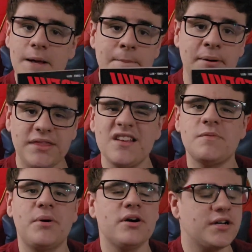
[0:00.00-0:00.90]
But this
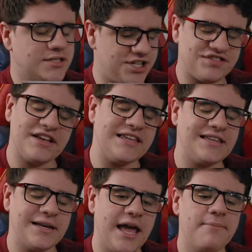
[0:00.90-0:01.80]
book, just like in the
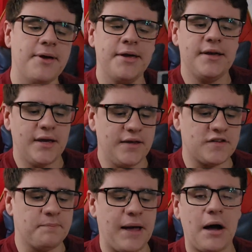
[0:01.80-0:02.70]
name, is
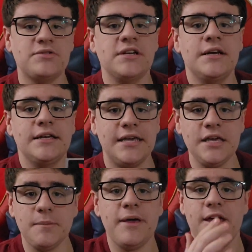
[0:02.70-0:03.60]
about
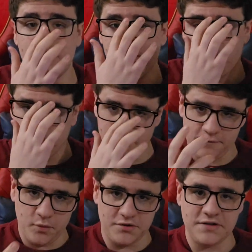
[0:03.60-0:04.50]
Kingpin,
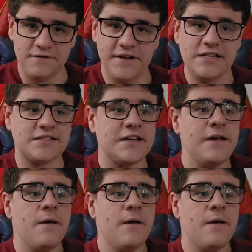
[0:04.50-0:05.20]
Wilson Fisk,